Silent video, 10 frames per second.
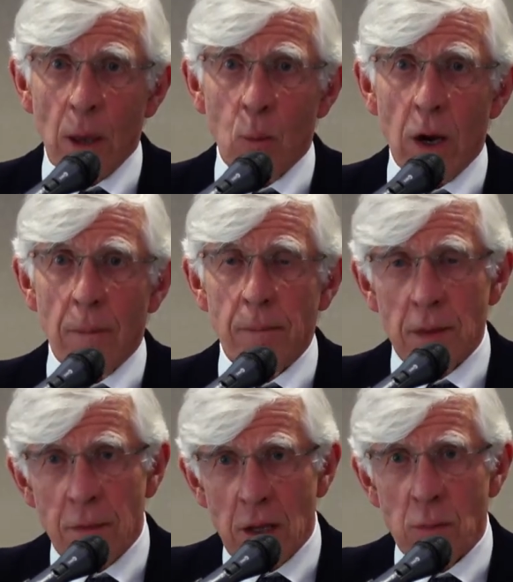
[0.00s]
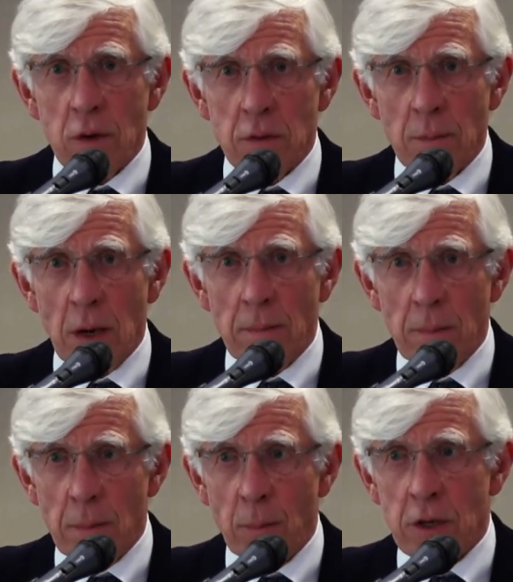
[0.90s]
where things which
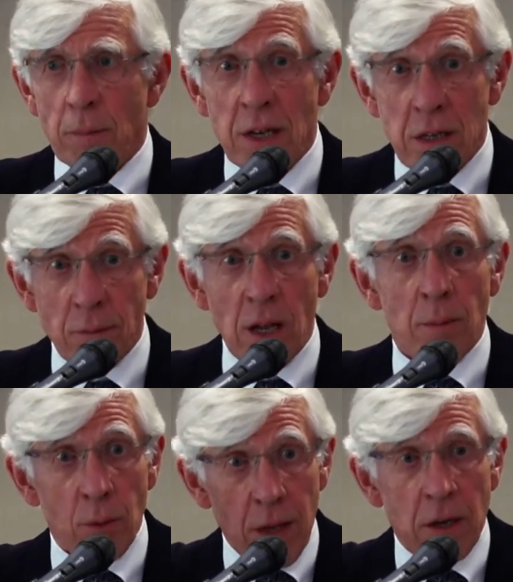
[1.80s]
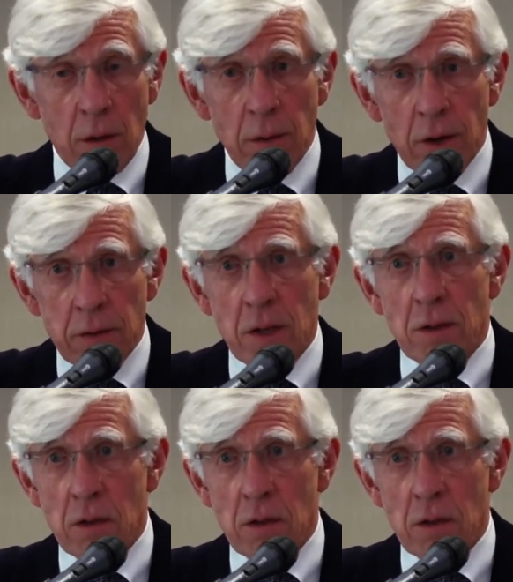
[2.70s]
have been developed within universities are